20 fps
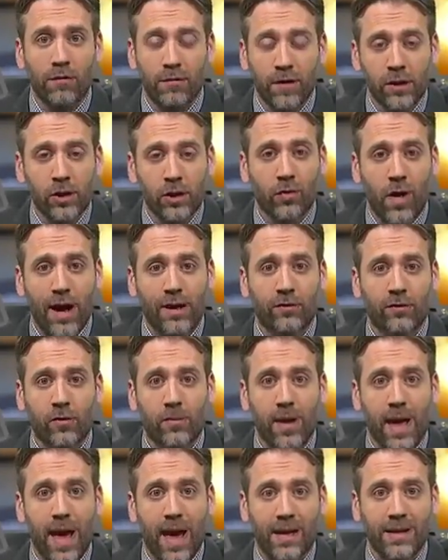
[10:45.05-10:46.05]
Fish rots
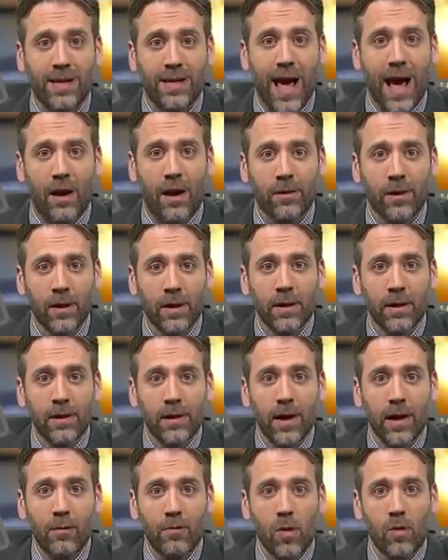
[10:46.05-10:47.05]
from the head down.
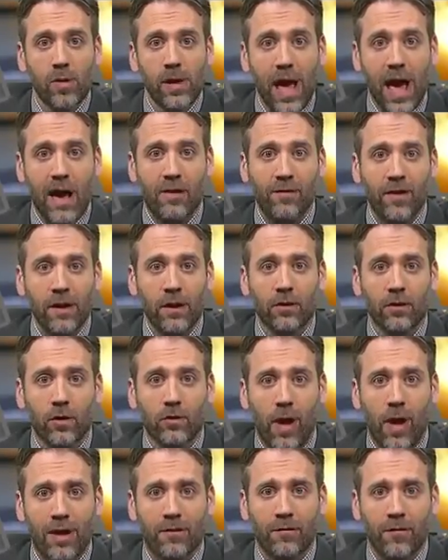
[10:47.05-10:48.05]
And what we have here is a
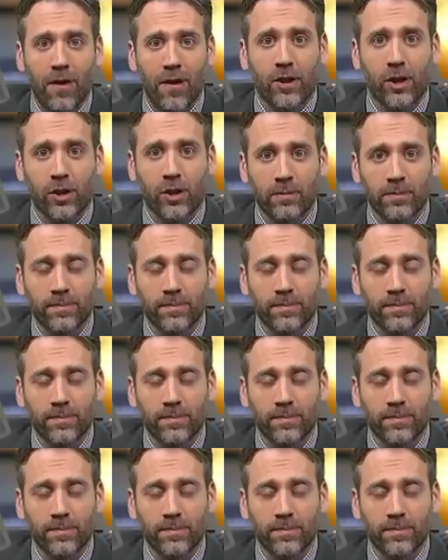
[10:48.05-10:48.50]
rotten fish.